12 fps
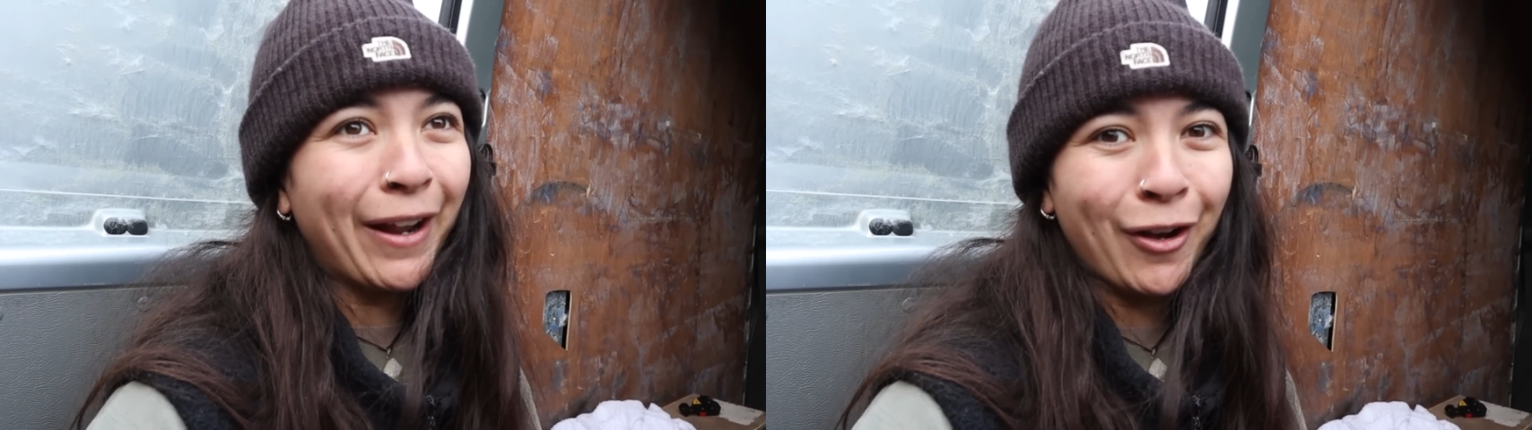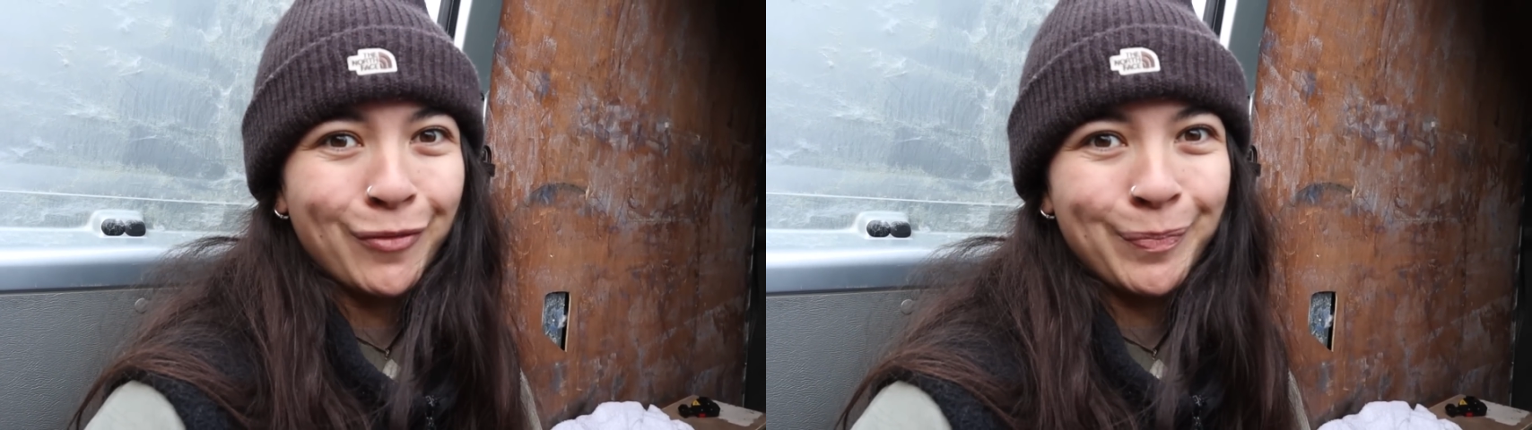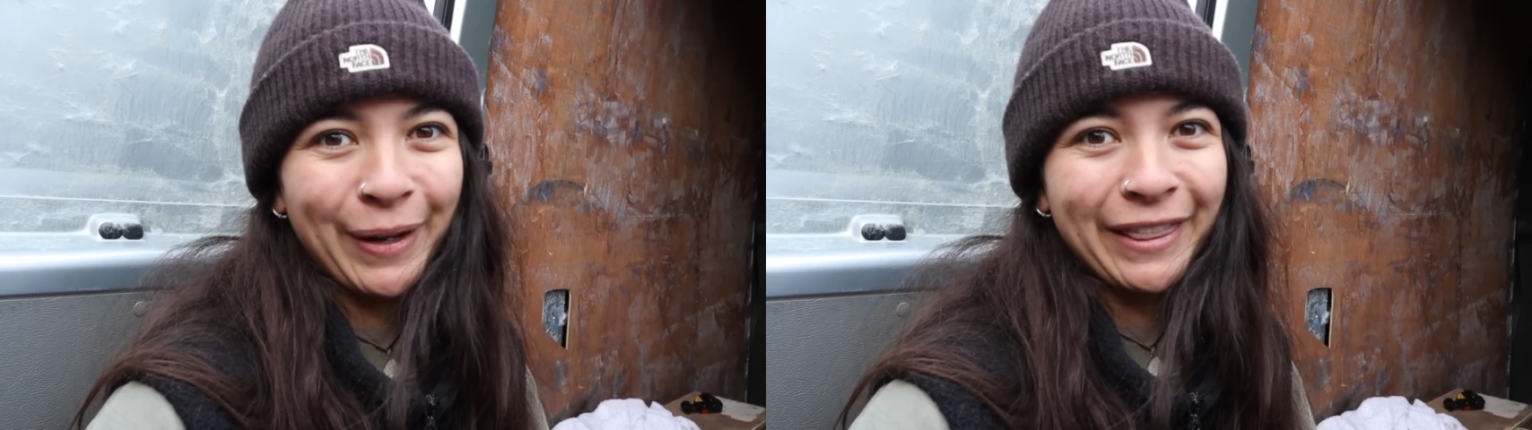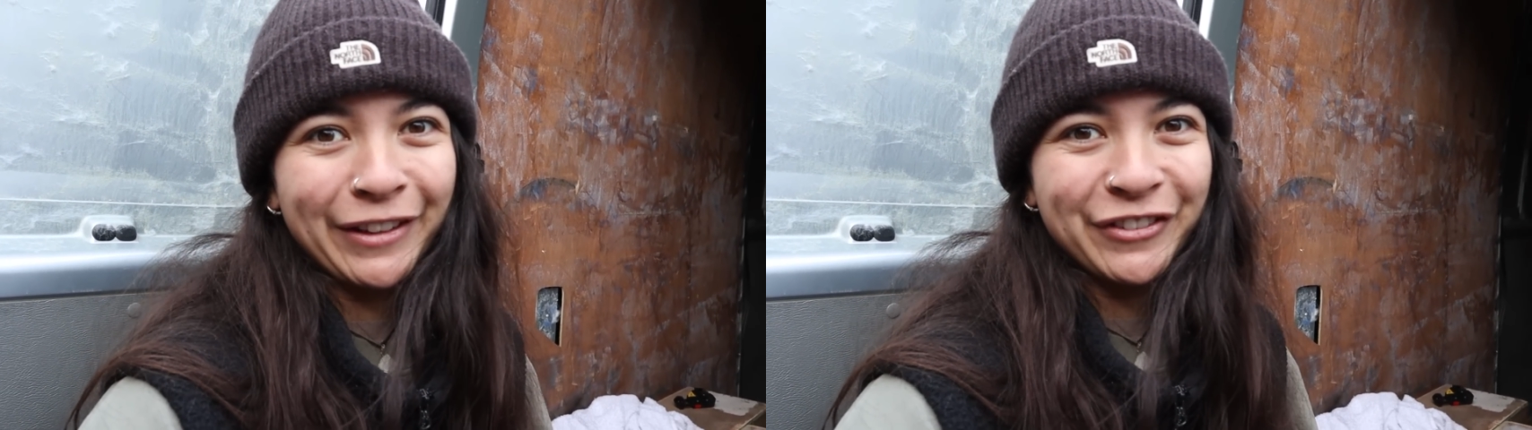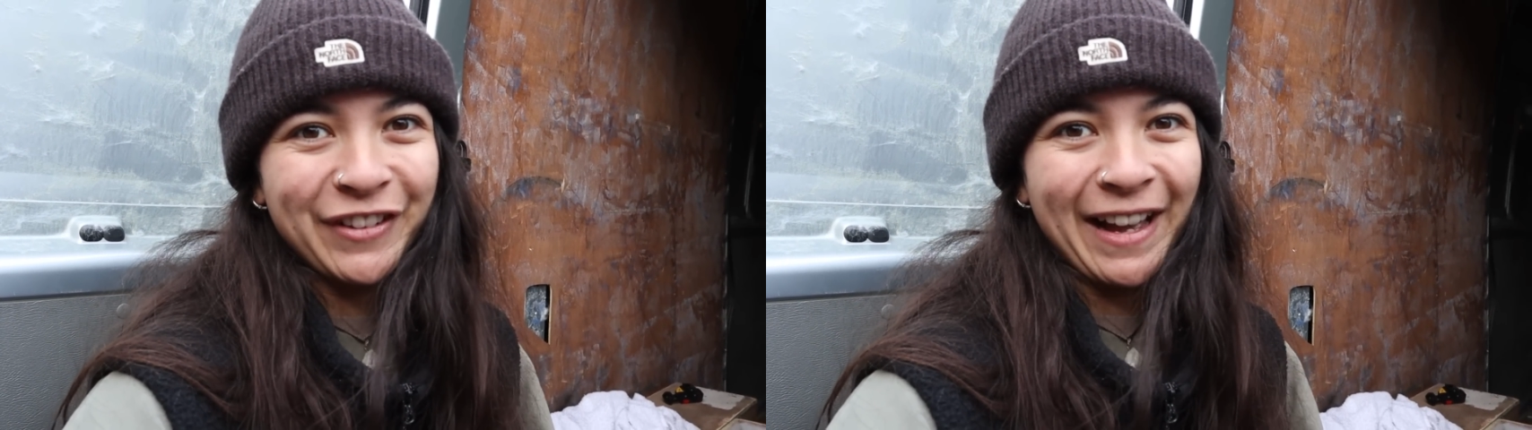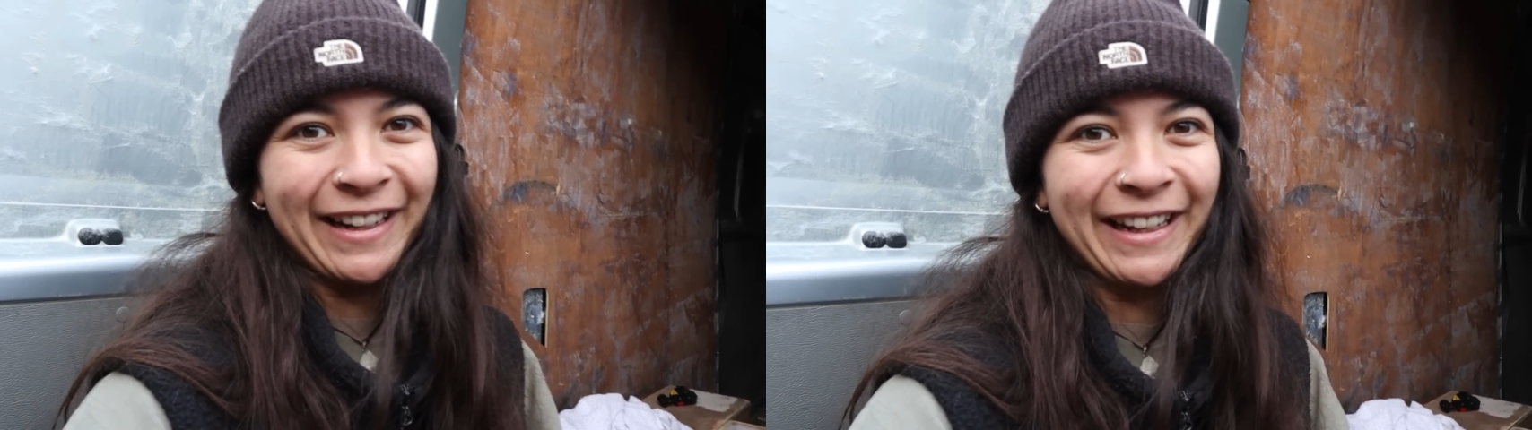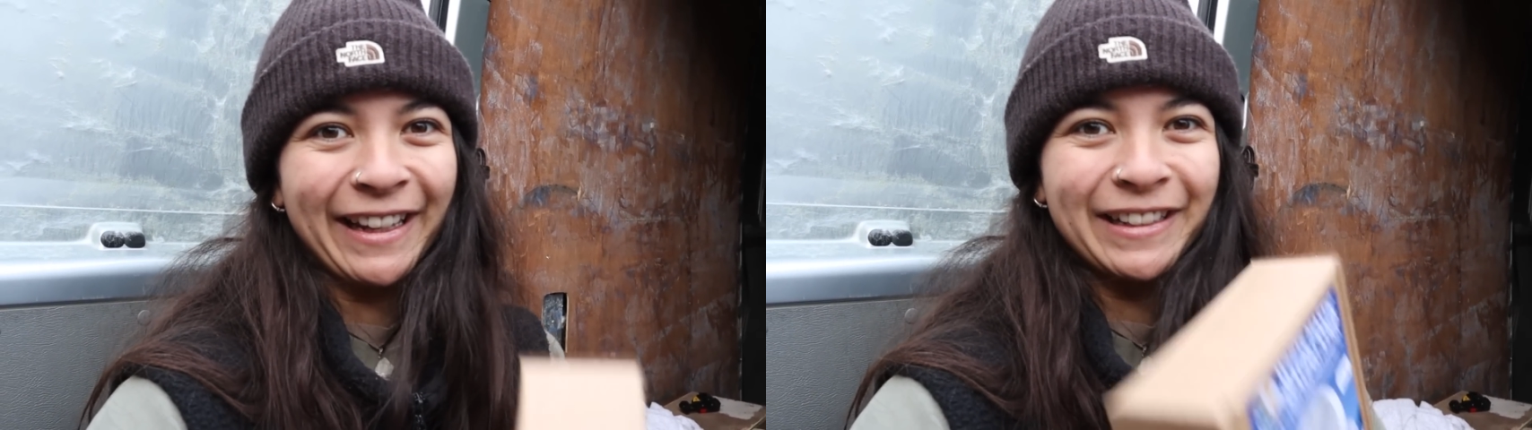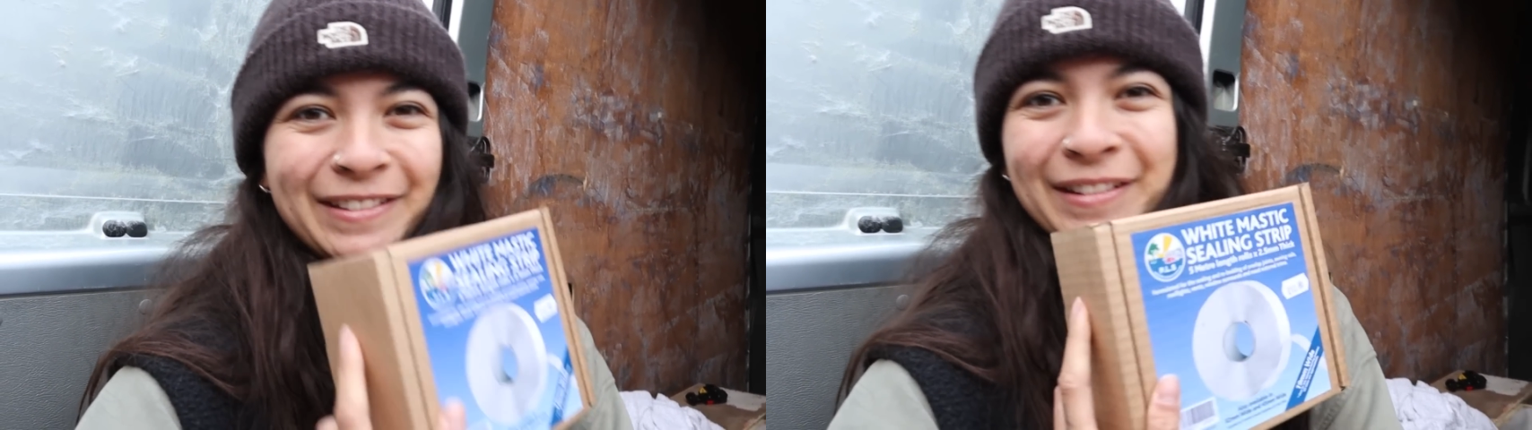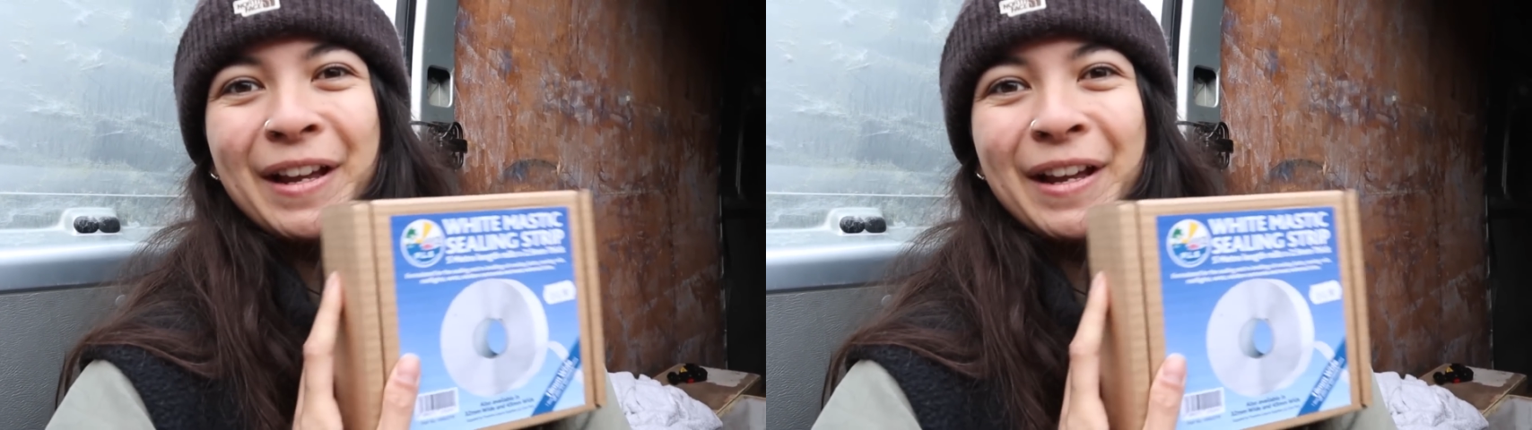of putting the fan in.